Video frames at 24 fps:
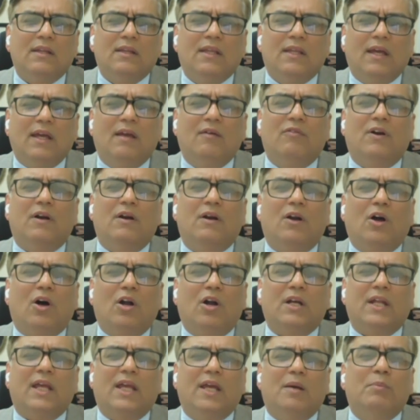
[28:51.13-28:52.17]
they were
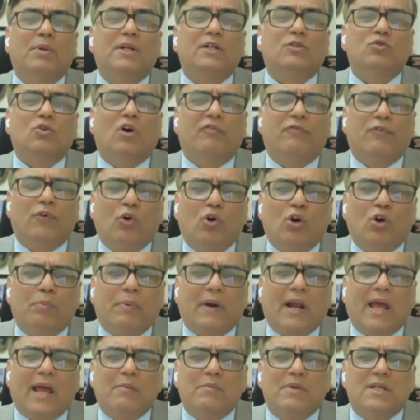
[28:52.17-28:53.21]
not able to afford
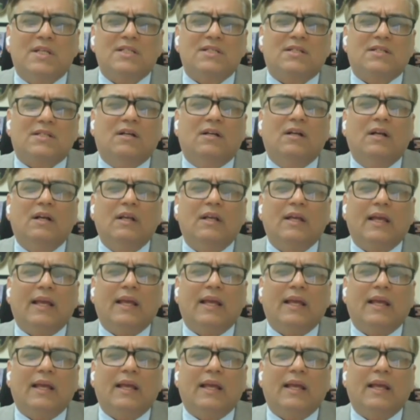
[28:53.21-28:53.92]
prime minister,